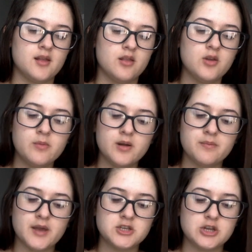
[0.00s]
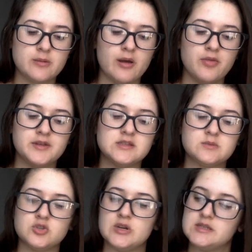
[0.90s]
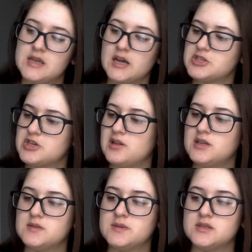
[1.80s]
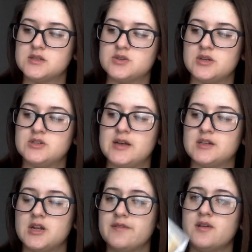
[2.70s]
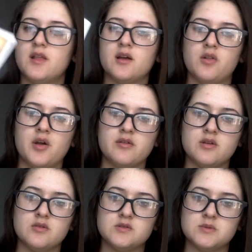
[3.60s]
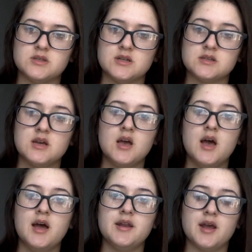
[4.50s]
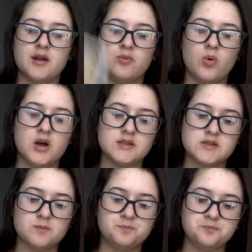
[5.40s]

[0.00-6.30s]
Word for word: a little bit impatient about this transaction, this business transaction. I feel like a lot of you is business. Knight of Wands.